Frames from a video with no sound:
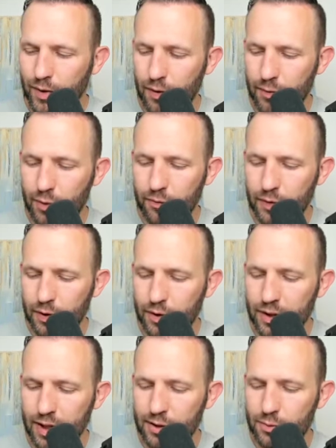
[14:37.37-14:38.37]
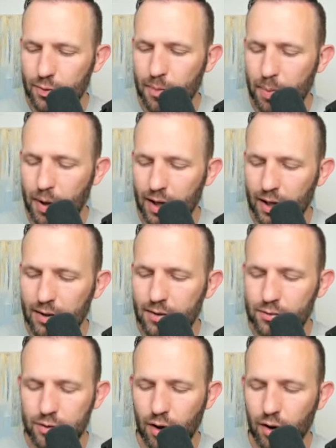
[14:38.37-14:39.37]
If you fill your days with
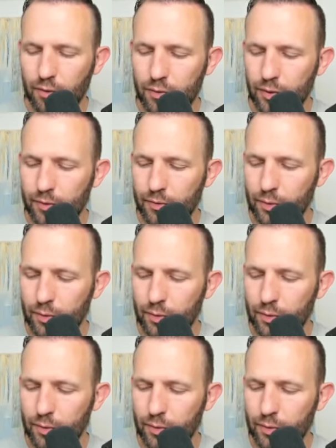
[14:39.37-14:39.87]
pity, sorrowful